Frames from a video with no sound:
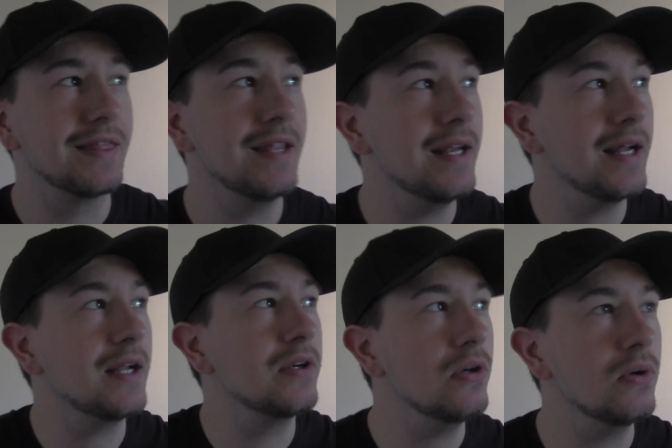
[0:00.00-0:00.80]
Then
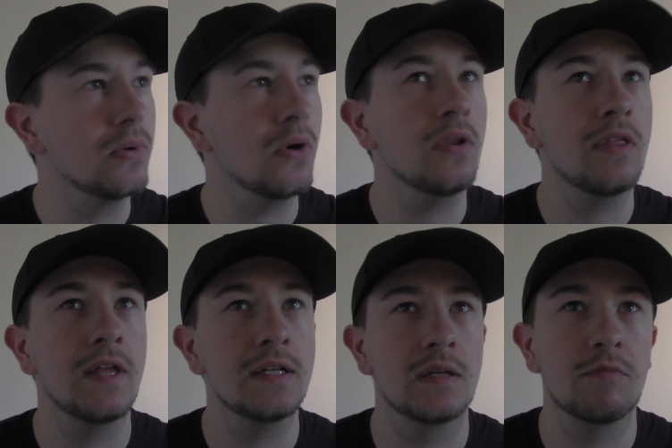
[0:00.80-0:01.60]
I know all the
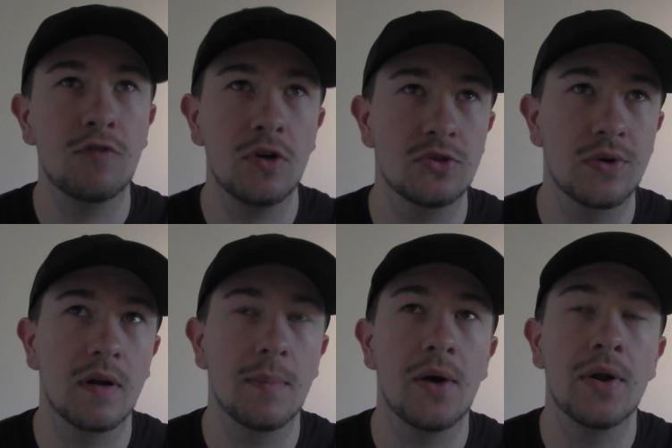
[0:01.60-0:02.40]
things I'm
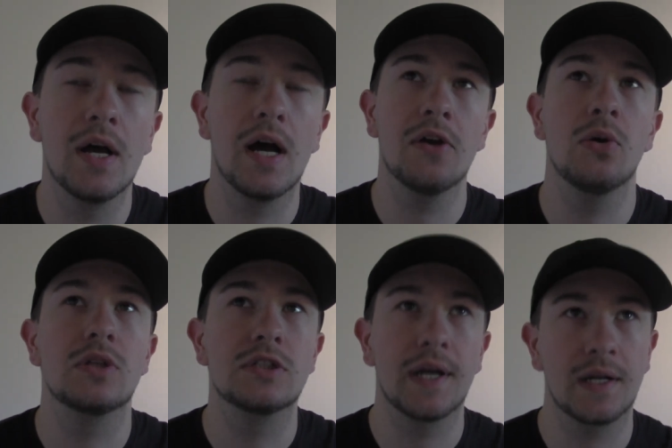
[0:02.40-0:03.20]
frustrating about. I know
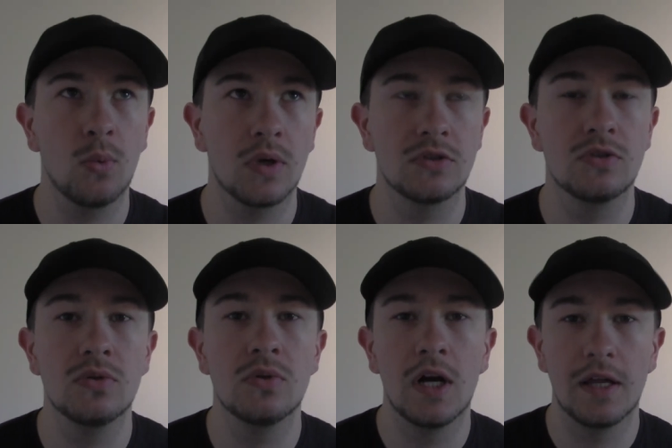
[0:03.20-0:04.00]
exactly what to
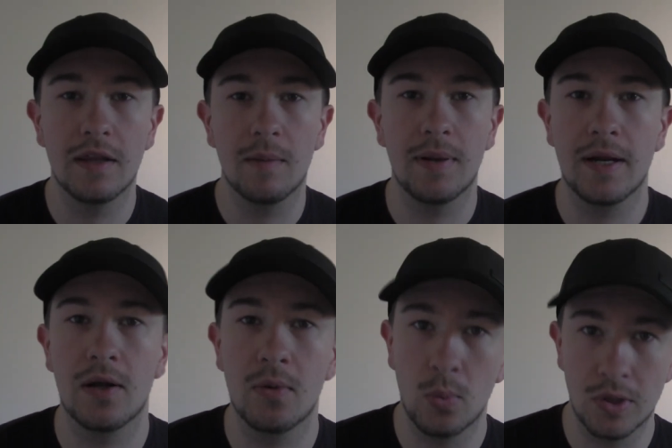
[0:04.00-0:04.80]
do, and then i
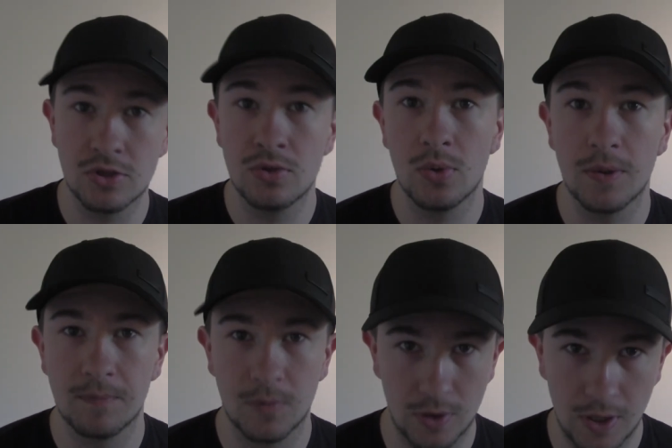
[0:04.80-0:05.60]
plan out when to do
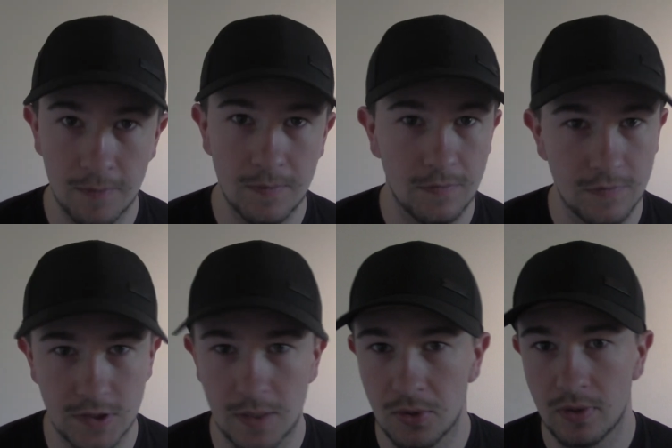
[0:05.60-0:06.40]
it. Okay,
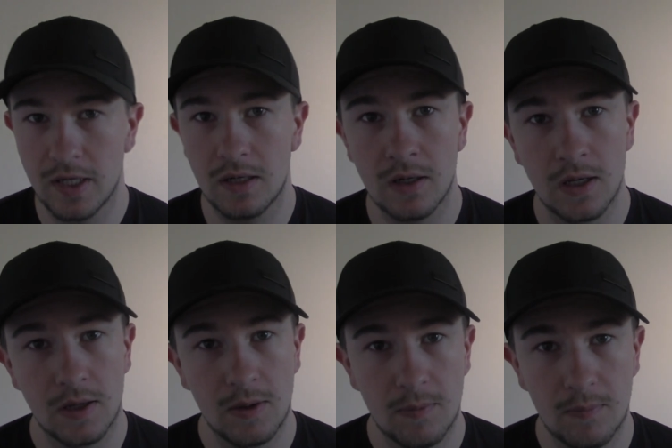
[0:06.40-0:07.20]
for example, hey,
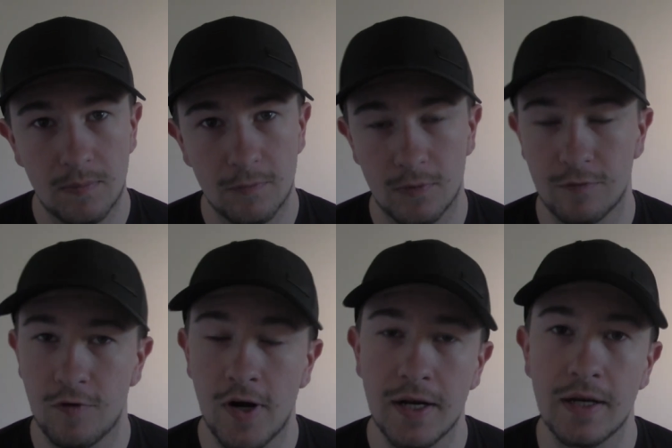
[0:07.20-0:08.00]
on
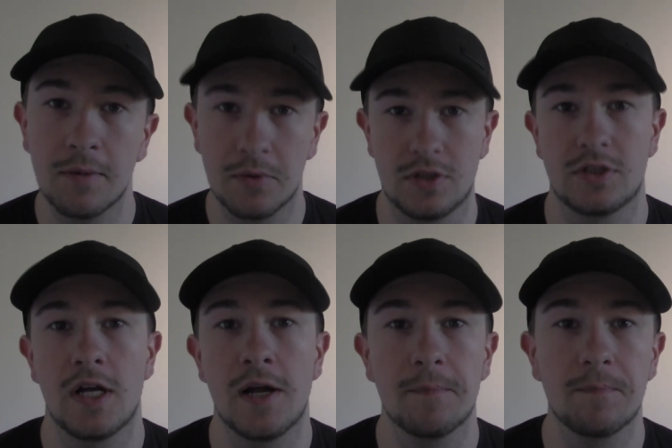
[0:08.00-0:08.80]
Friday I'm gonna
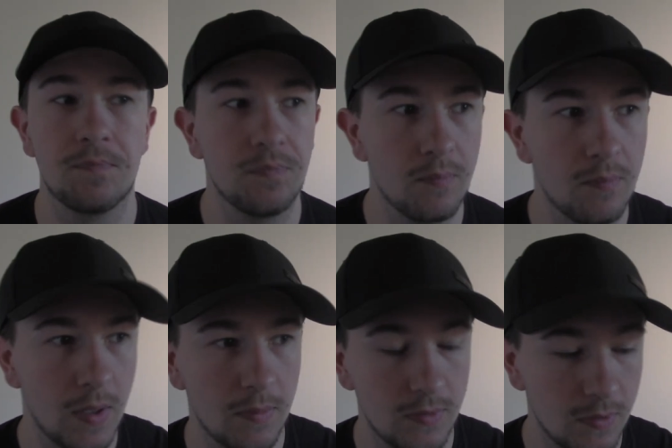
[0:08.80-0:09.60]
start.
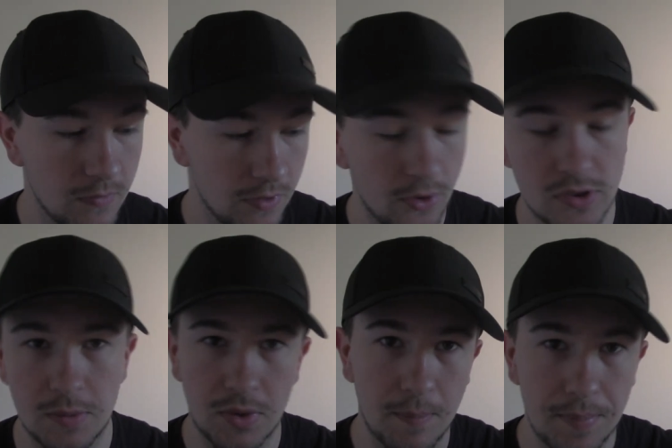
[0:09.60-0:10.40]
On
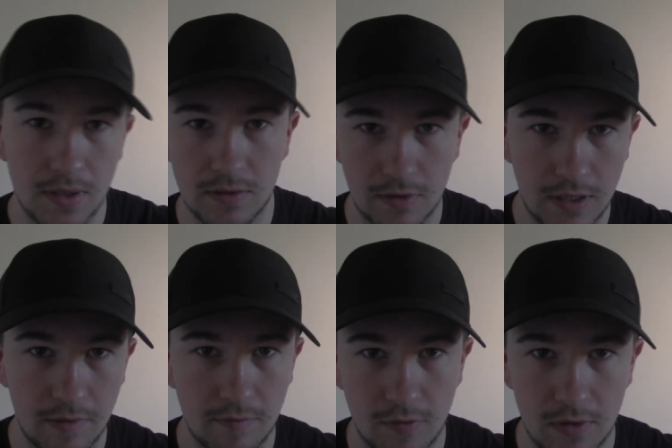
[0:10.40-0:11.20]
Thursday I'm gonna build the
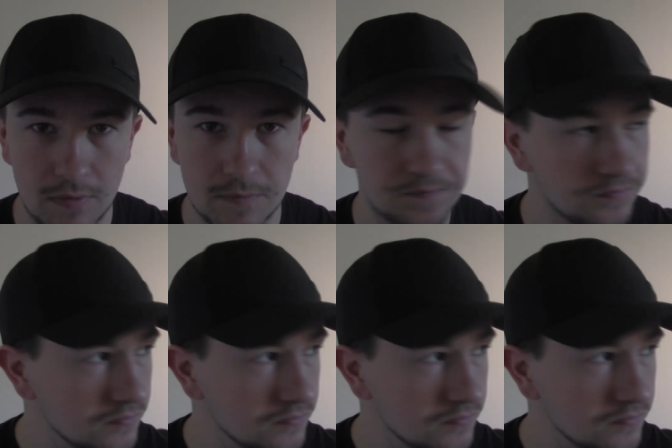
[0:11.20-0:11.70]
click funnel.